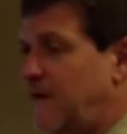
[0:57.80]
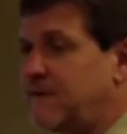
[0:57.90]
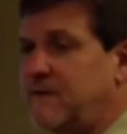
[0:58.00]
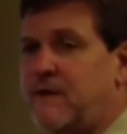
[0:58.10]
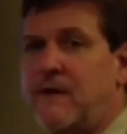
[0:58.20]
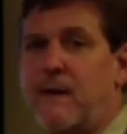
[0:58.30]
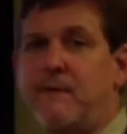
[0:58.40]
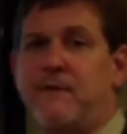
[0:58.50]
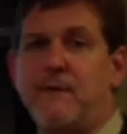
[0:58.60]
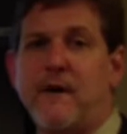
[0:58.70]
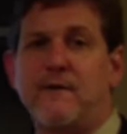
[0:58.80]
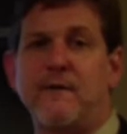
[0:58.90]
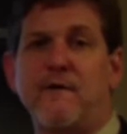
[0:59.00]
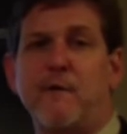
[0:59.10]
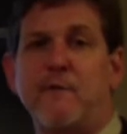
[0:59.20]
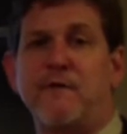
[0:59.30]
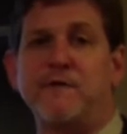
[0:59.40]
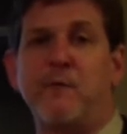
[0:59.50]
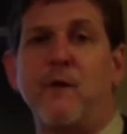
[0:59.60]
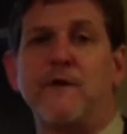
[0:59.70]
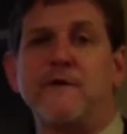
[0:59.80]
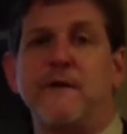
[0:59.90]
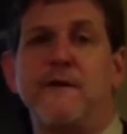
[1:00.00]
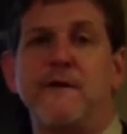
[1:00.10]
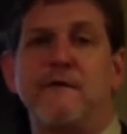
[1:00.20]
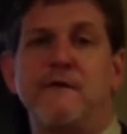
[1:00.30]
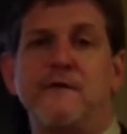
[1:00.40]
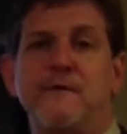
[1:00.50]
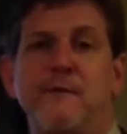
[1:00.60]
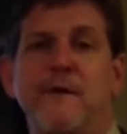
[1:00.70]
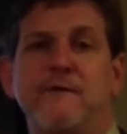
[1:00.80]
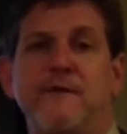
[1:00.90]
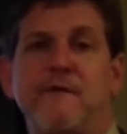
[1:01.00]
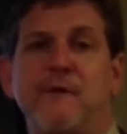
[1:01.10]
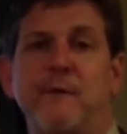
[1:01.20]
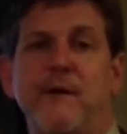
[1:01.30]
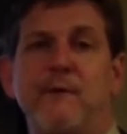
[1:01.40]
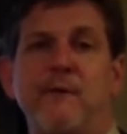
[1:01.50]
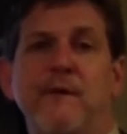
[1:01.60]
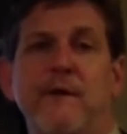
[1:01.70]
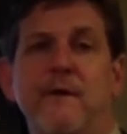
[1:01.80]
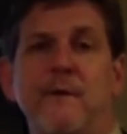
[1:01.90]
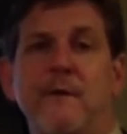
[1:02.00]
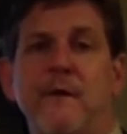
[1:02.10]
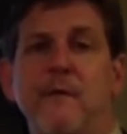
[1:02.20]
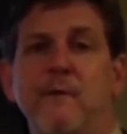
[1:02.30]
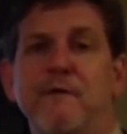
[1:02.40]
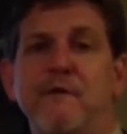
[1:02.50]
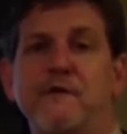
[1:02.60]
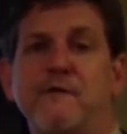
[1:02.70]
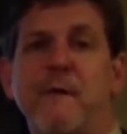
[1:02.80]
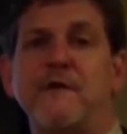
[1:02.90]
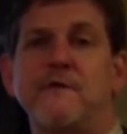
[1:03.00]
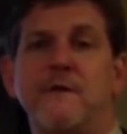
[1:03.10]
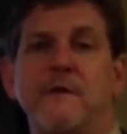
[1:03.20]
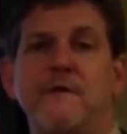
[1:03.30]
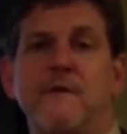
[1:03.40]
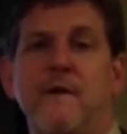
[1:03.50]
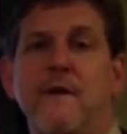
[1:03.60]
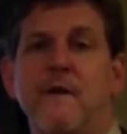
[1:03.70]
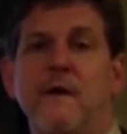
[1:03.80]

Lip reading: As I said, I'm the director of our reverse mortgage lending division. We have several people that are reverse specialists